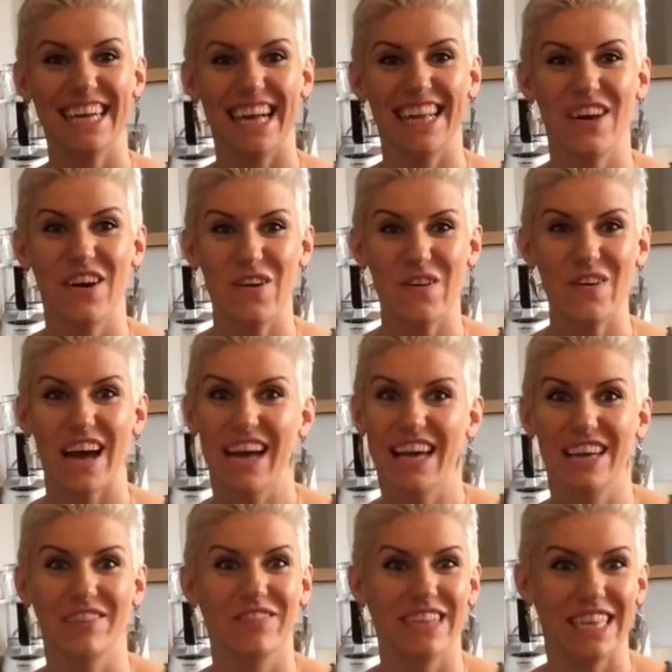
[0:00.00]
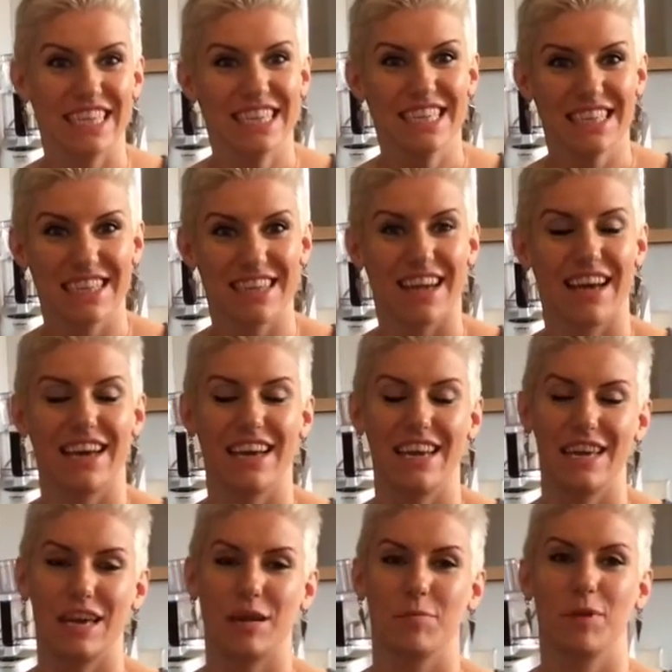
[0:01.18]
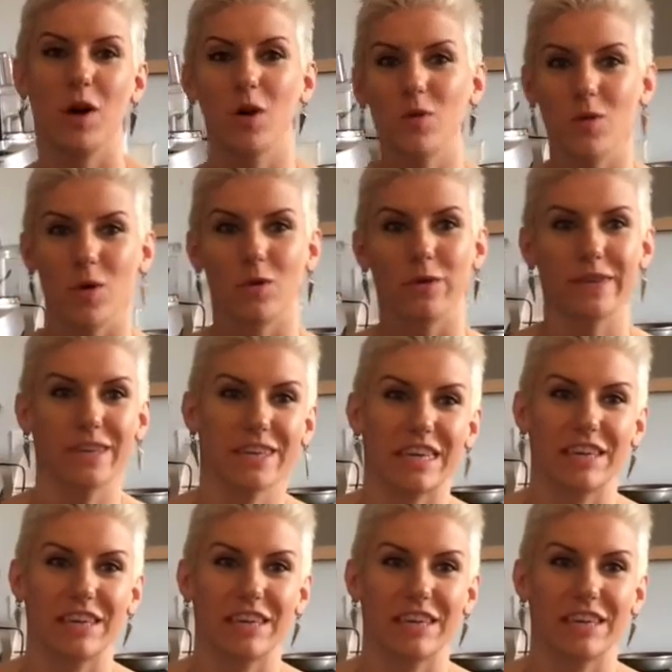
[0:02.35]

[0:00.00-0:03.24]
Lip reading: Hello, I am Liz. I am co-owner